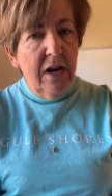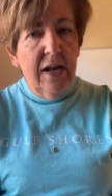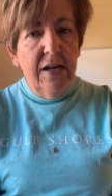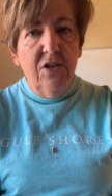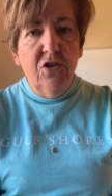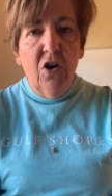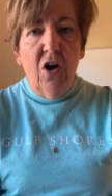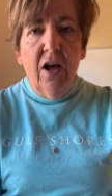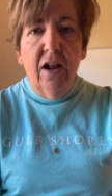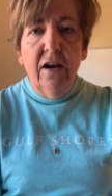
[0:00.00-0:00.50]
I
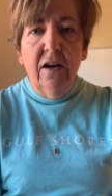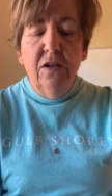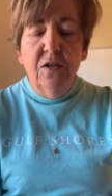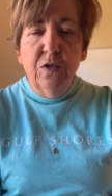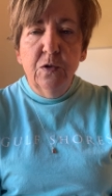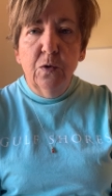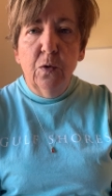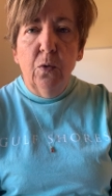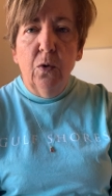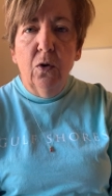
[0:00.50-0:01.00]
taught at a
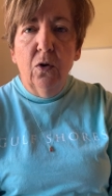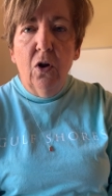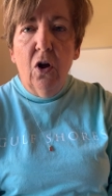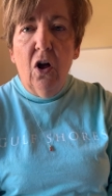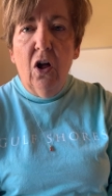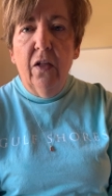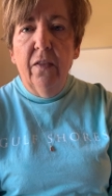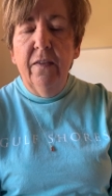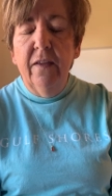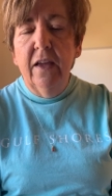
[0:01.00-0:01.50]
school
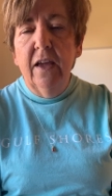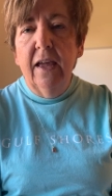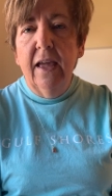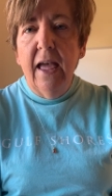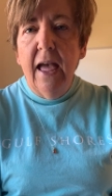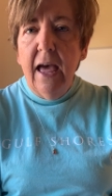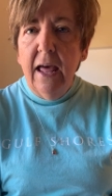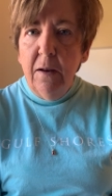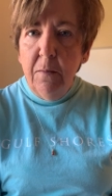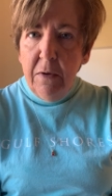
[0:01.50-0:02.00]
called the
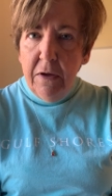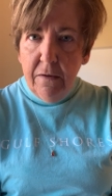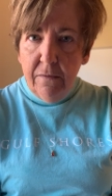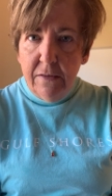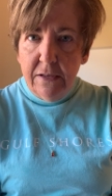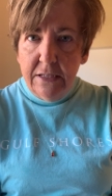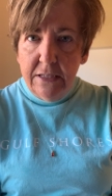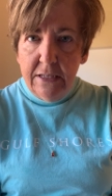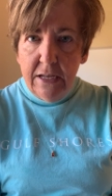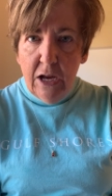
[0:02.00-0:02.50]
Academy
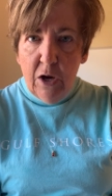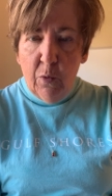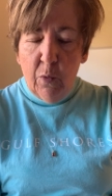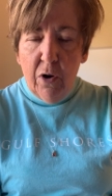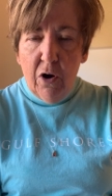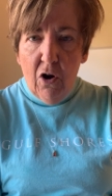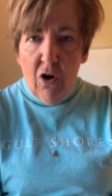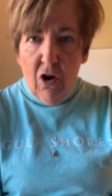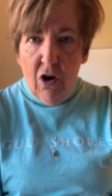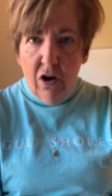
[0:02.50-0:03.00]
of the
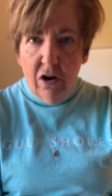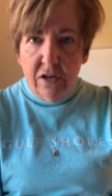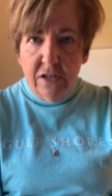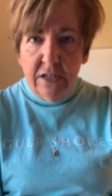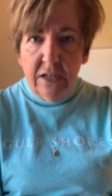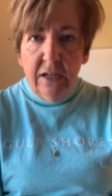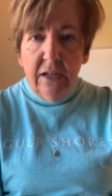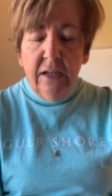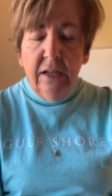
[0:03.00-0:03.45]
Sacred Heart